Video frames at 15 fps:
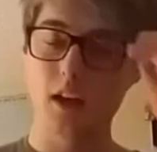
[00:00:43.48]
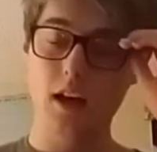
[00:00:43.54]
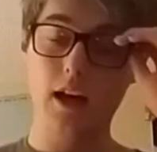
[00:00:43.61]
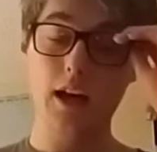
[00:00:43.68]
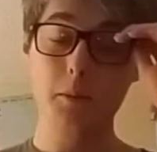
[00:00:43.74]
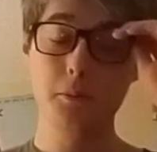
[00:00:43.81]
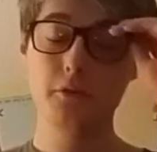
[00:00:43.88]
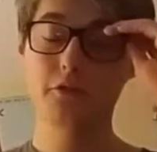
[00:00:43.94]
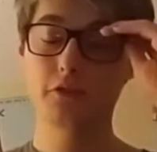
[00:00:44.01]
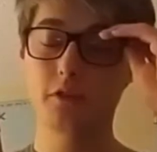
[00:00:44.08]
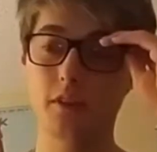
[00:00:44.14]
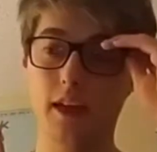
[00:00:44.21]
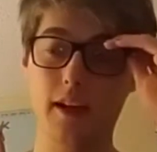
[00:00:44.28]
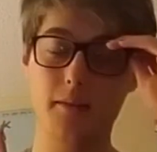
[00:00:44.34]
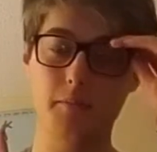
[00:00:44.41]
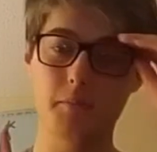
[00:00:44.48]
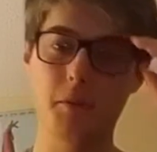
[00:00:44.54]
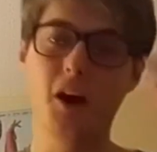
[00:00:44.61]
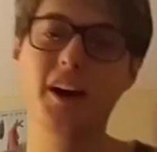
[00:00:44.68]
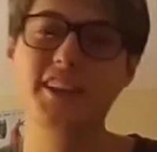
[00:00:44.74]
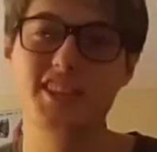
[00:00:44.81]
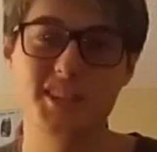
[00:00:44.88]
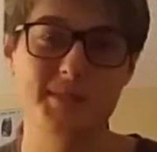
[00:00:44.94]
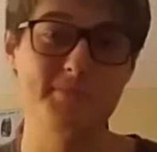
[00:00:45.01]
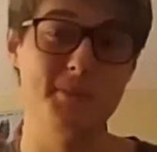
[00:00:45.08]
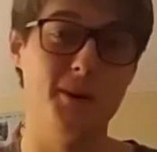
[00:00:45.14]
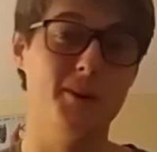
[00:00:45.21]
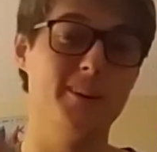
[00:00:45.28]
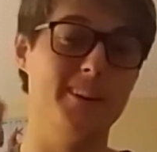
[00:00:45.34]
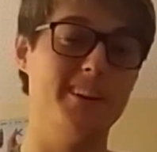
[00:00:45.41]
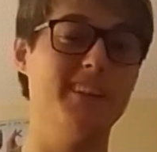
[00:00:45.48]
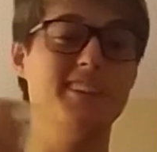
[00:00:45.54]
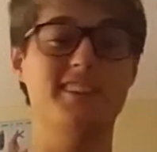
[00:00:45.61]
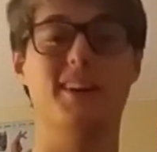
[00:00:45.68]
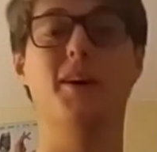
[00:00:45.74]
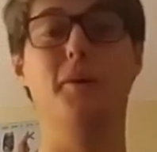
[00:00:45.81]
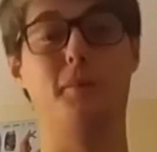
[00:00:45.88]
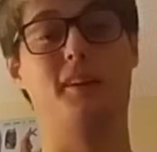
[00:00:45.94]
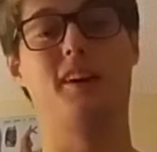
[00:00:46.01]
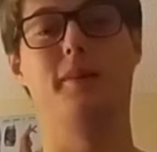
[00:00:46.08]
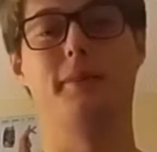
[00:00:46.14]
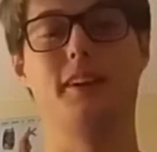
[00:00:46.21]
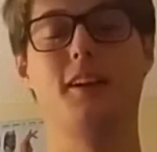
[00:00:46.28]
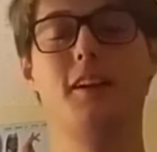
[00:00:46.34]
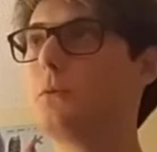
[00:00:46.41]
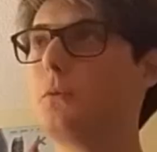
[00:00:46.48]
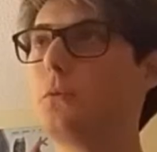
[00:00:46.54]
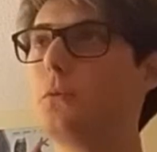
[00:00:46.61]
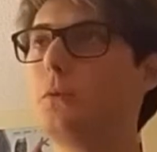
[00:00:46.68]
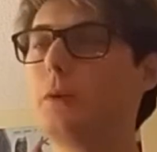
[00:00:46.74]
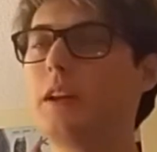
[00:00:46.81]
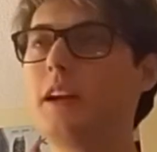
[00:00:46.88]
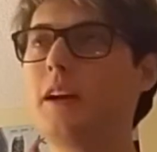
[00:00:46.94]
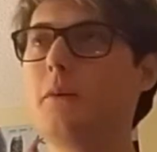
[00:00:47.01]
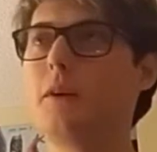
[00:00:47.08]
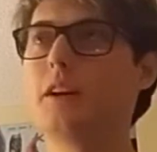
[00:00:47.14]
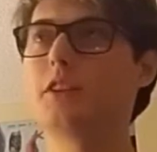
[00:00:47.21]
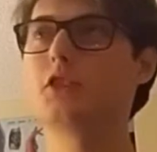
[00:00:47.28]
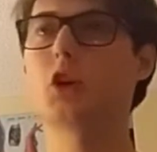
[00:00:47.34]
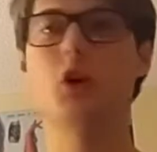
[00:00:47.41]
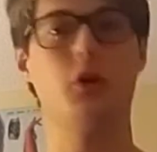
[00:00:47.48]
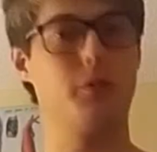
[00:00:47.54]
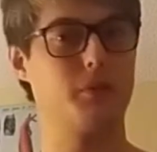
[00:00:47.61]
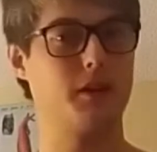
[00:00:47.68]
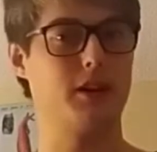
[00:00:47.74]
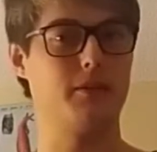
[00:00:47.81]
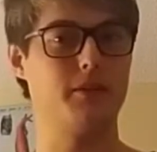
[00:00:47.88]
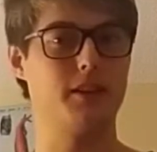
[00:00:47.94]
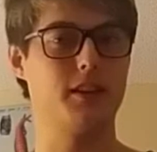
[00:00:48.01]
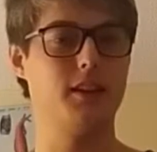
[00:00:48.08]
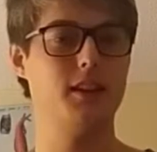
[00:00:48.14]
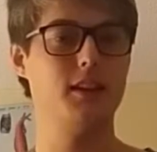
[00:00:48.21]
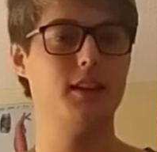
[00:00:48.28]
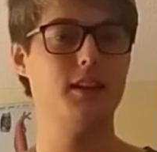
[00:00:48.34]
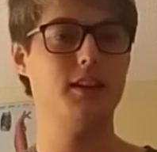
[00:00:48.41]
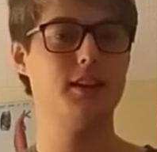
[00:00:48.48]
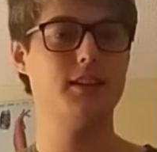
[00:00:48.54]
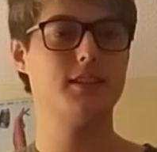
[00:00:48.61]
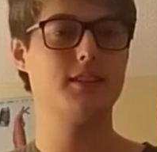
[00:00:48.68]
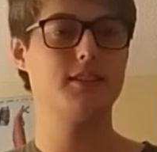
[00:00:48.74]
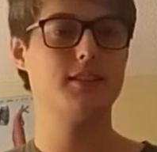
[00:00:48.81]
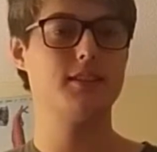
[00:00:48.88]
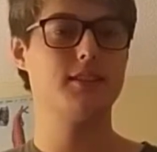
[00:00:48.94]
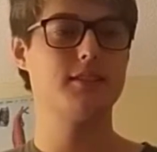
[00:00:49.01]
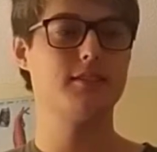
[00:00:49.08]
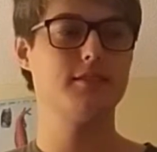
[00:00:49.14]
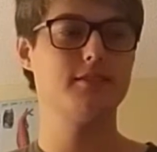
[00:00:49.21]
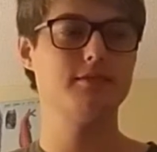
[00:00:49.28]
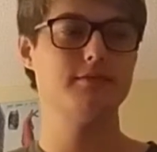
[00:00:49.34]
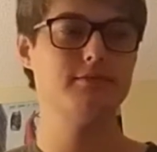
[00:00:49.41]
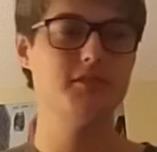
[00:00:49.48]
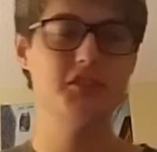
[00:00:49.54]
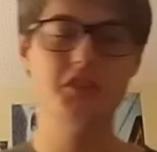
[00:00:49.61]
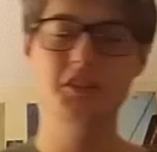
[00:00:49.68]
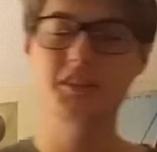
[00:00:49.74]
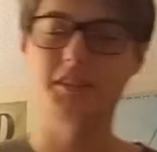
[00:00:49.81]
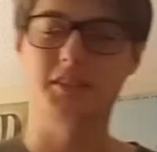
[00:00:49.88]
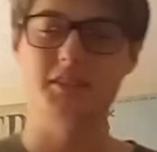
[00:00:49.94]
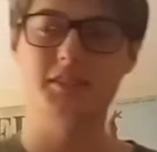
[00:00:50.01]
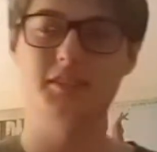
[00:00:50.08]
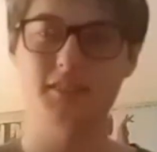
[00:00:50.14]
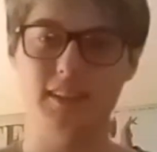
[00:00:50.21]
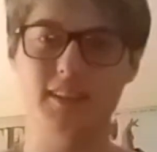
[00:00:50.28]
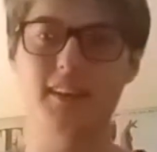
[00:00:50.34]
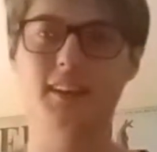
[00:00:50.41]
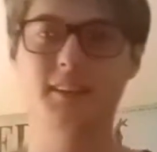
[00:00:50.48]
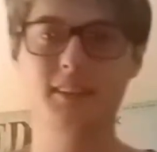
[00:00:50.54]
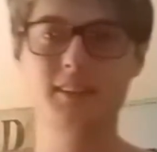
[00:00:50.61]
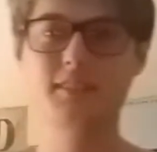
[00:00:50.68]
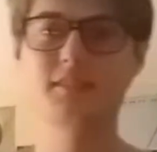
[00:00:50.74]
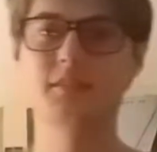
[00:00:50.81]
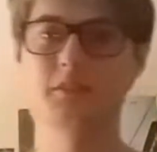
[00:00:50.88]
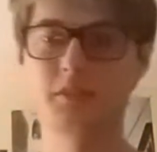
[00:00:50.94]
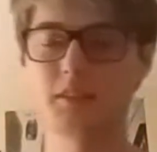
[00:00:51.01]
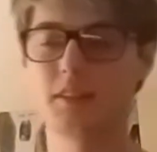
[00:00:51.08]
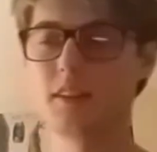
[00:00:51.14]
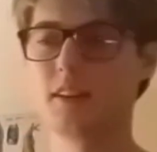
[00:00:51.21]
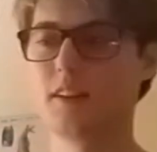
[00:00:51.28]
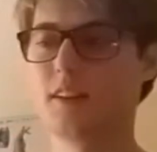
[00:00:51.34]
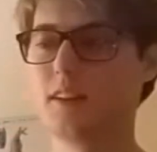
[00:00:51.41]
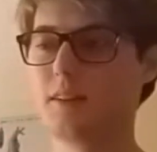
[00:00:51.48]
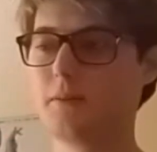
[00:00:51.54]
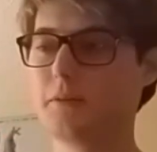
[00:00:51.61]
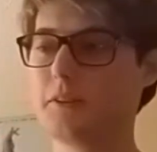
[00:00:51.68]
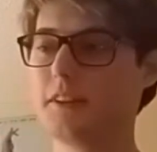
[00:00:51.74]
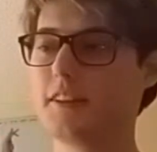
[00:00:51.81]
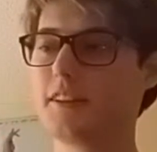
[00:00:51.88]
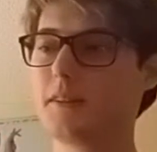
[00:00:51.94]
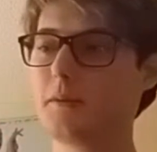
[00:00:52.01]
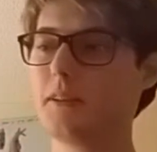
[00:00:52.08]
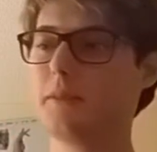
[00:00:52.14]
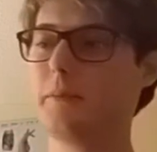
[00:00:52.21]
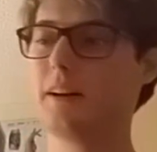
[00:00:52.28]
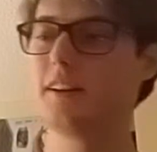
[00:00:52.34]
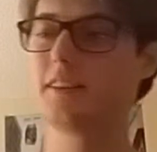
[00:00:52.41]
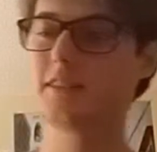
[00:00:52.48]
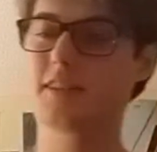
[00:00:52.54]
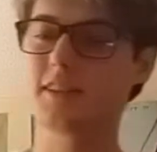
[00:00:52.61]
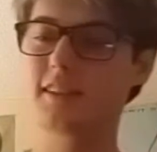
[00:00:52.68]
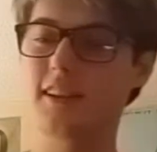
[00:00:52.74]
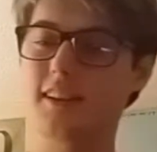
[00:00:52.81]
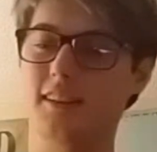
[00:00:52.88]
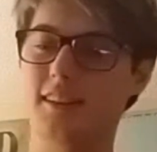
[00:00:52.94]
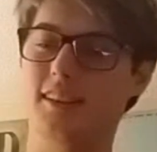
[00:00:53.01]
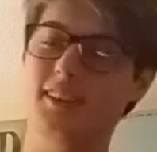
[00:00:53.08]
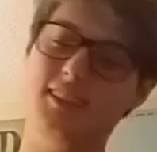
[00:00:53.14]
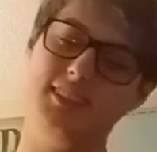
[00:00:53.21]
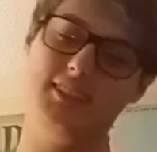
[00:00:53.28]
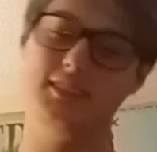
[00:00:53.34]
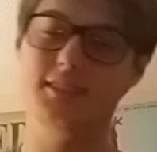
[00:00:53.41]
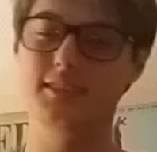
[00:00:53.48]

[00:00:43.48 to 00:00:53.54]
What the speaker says: I prefer that much more to Homecoming. When I watch Homecoming, it's good. I liked it. But something about it's just kind of like, yeah.